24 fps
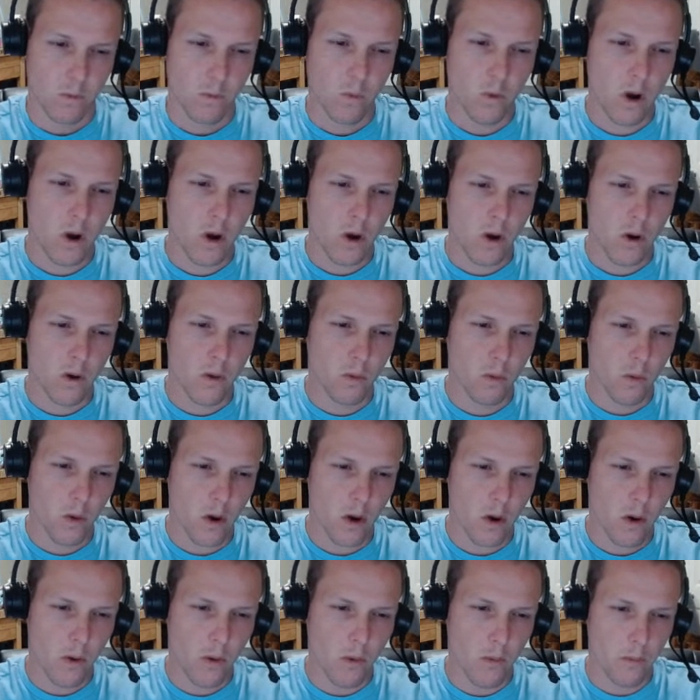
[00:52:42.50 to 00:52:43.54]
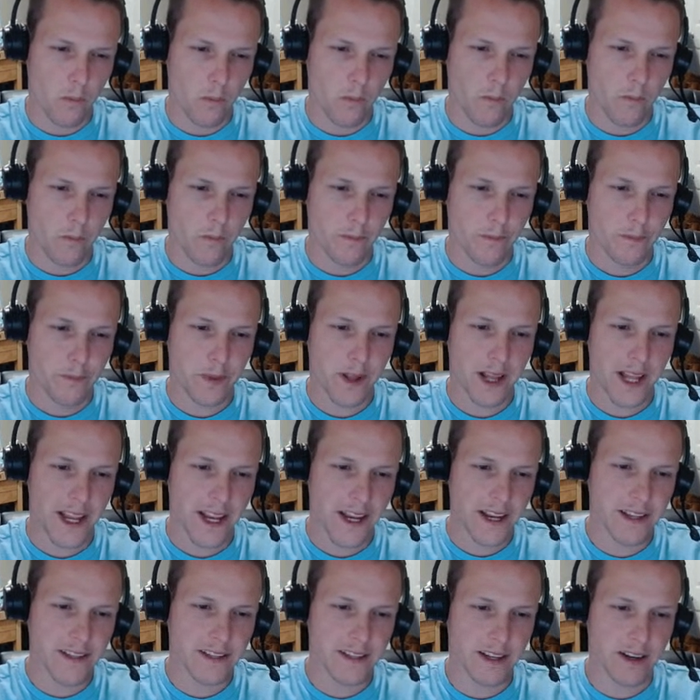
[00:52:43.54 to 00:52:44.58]
Whoa, whoa.
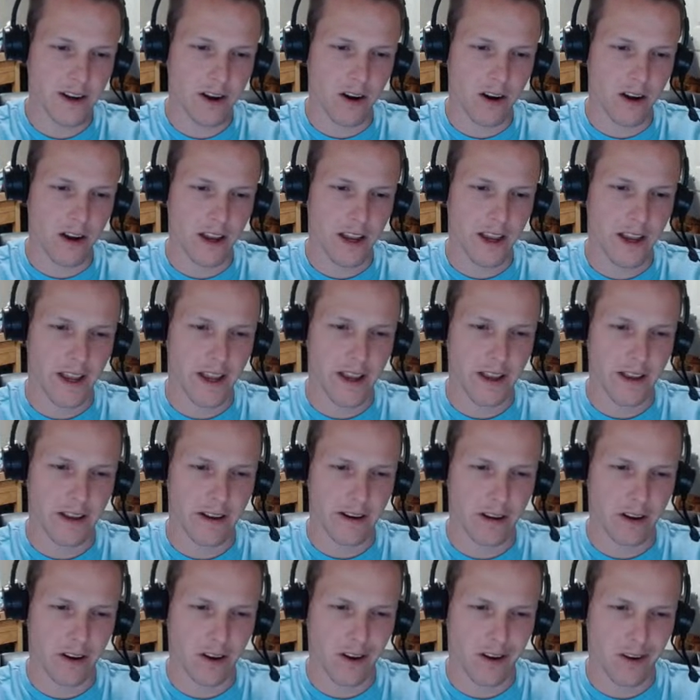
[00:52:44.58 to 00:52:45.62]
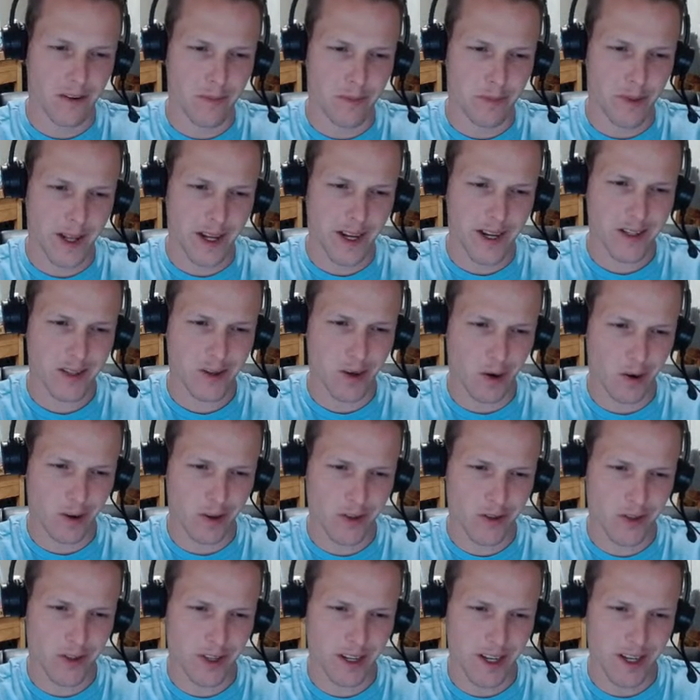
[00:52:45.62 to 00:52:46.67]
Planes and planes,
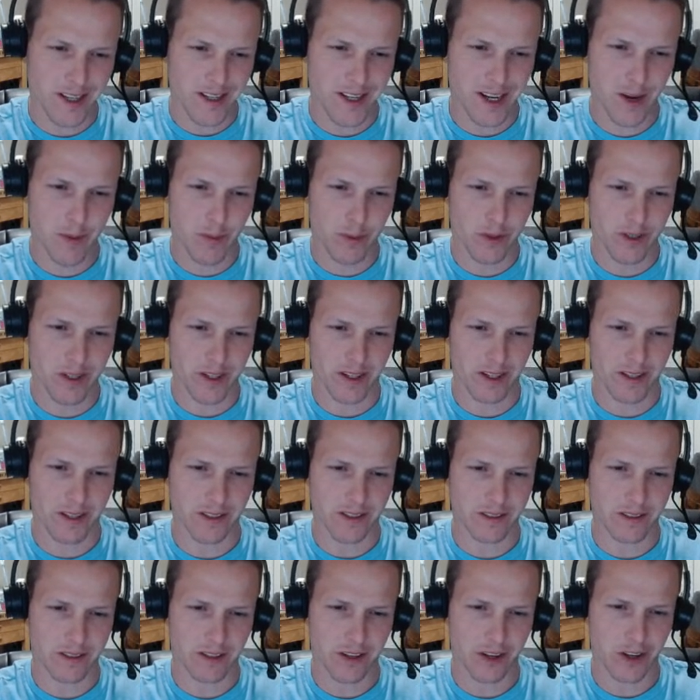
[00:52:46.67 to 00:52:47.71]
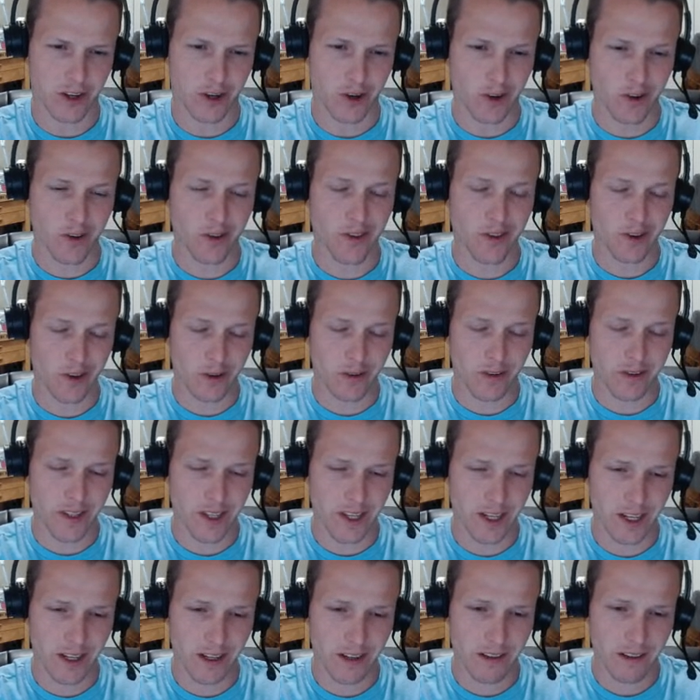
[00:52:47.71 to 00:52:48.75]
archery, and table tennis. You're
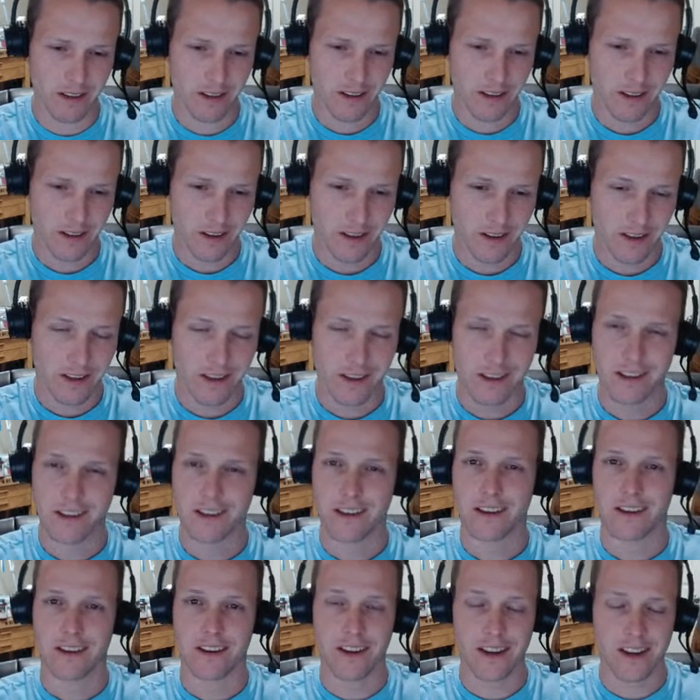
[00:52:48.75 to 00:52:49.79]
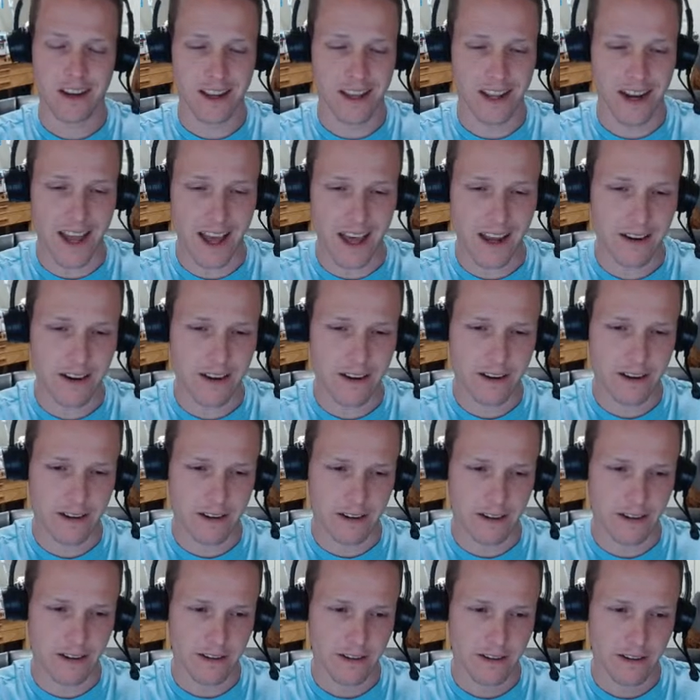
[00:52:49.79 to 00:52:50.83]
13? You need to get out of here.